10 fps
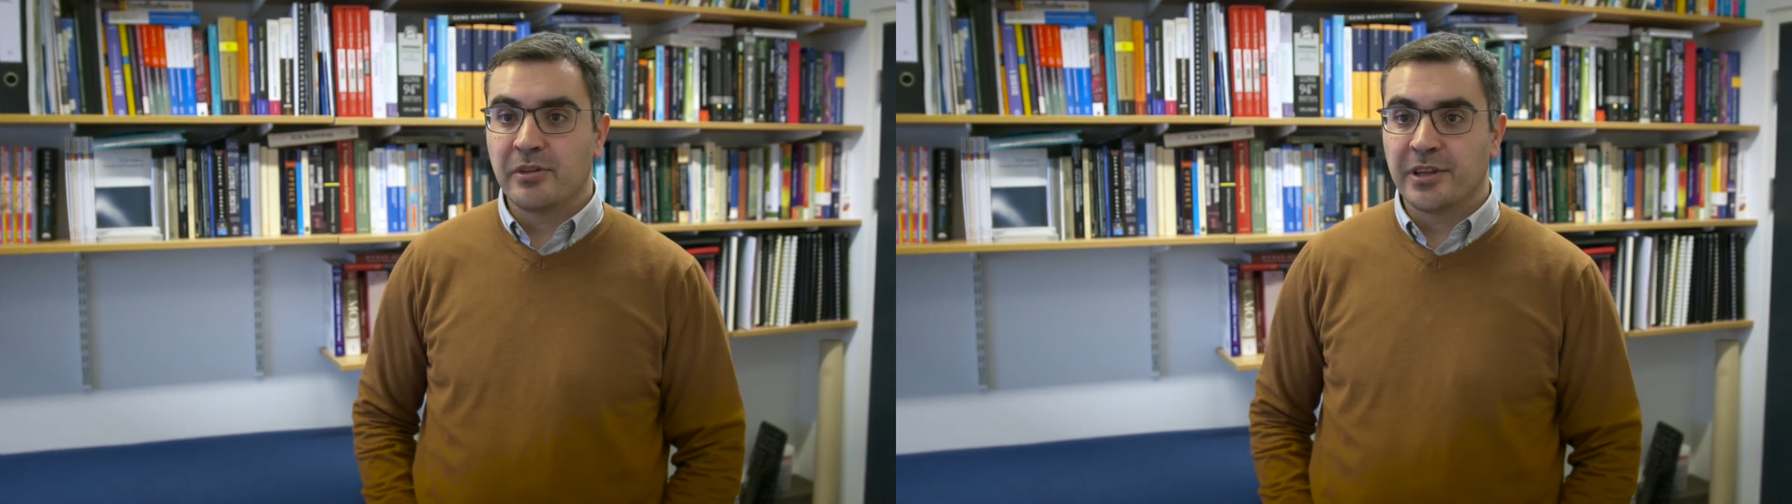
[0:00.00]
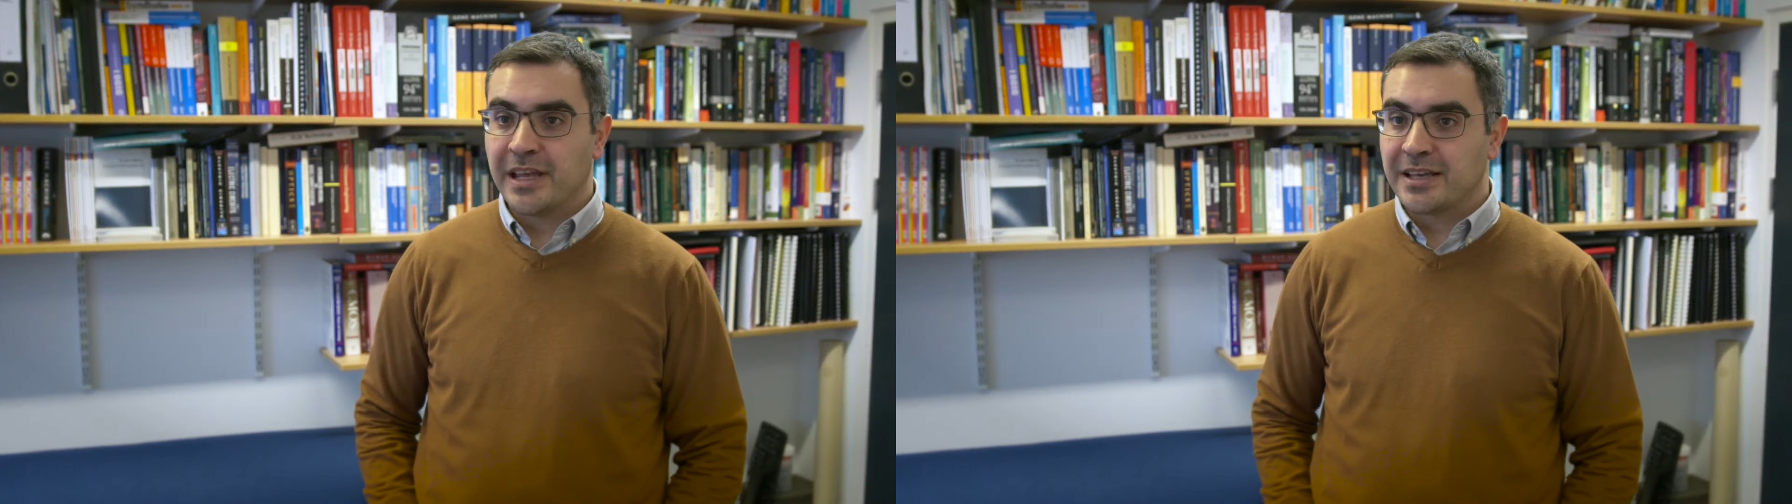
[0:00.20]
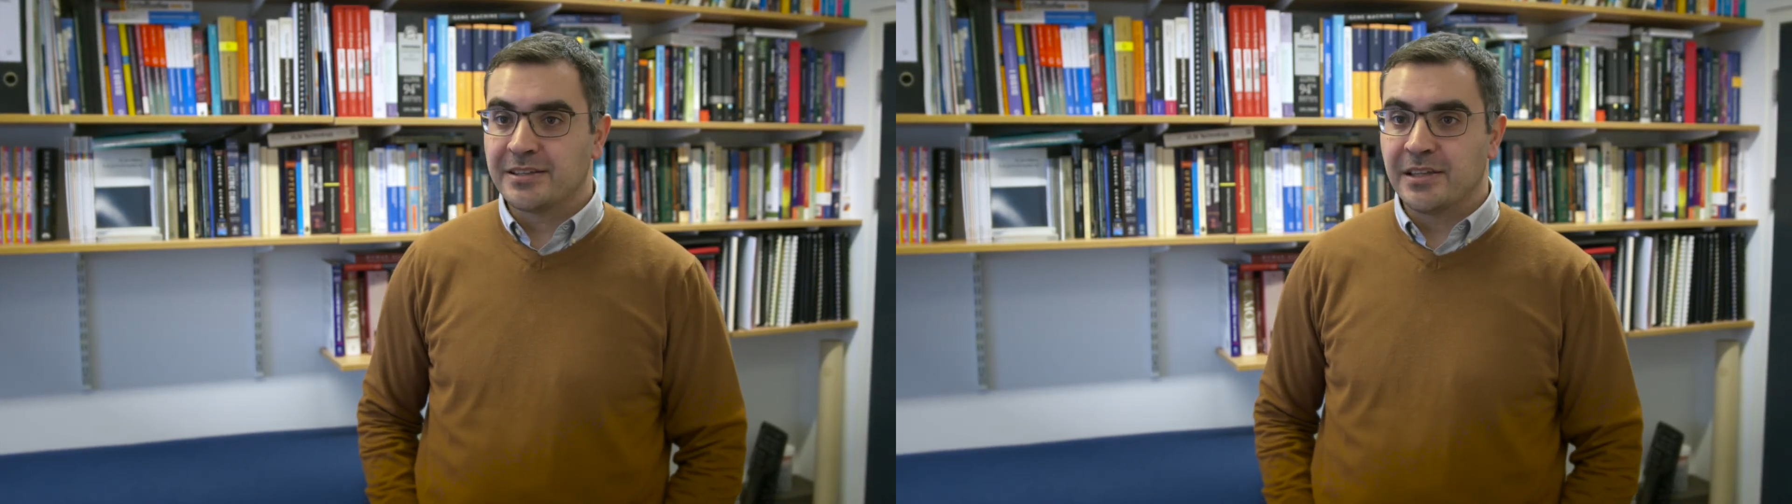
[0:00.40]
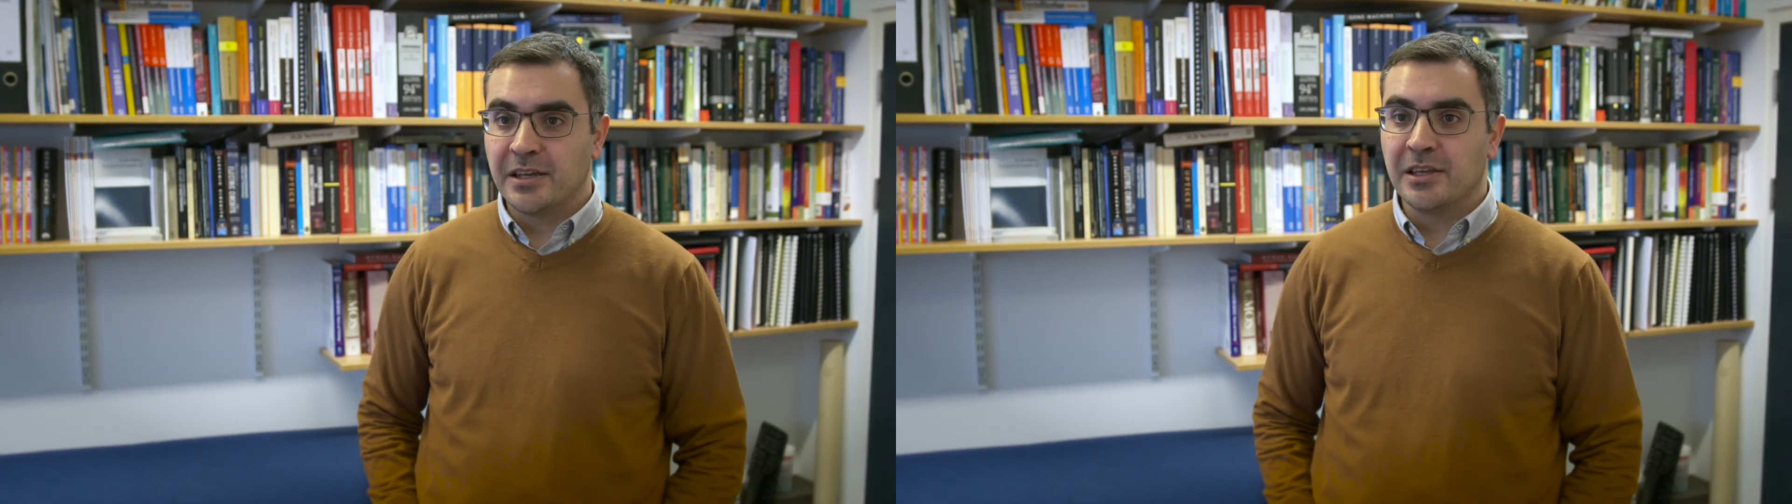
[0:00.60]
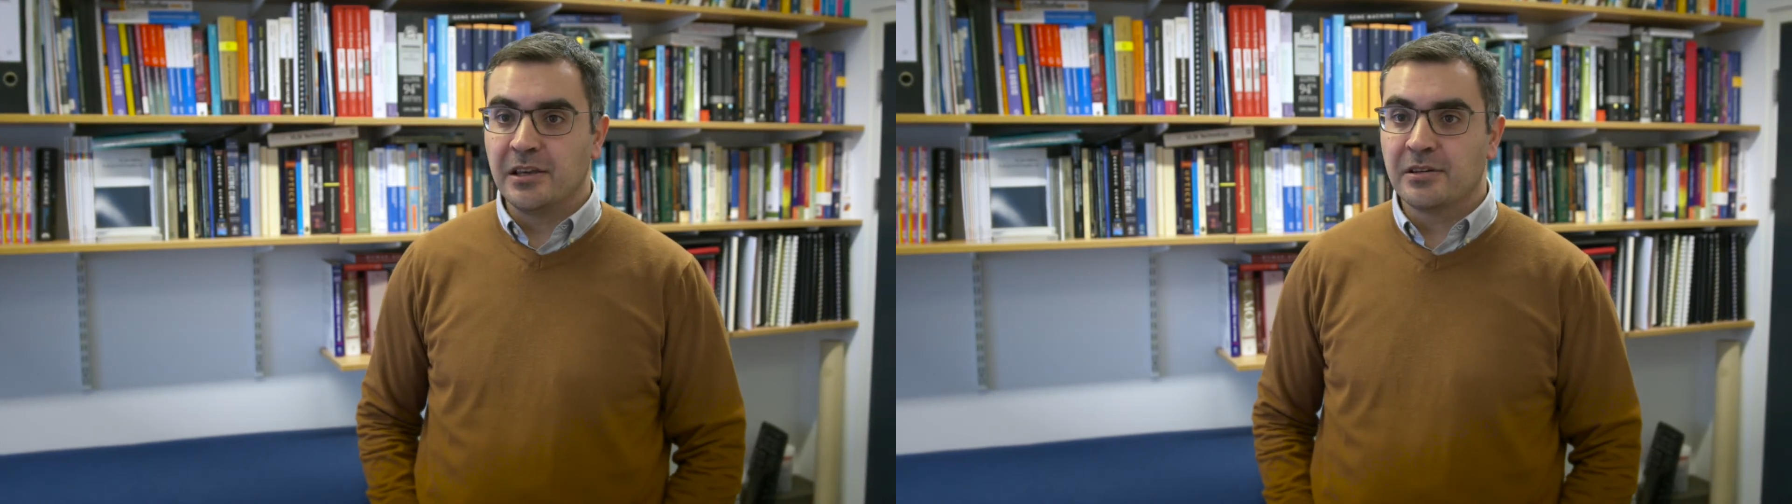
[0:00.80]
over the next
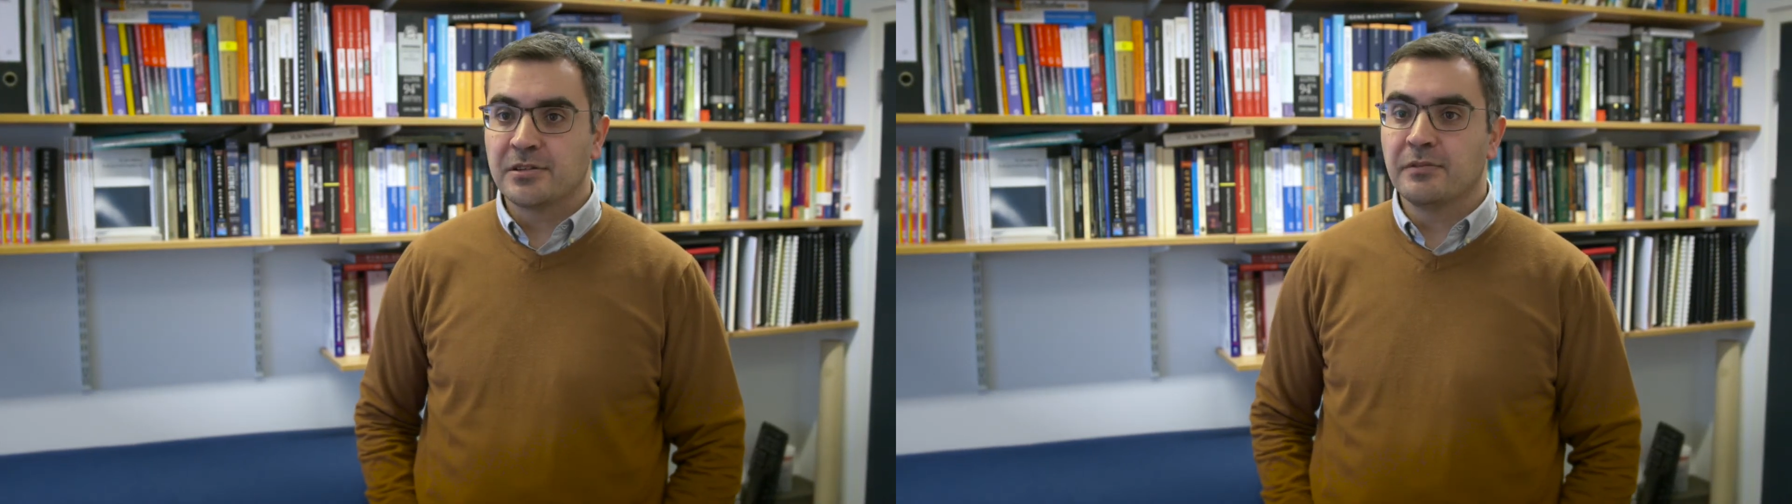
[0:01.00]
10 years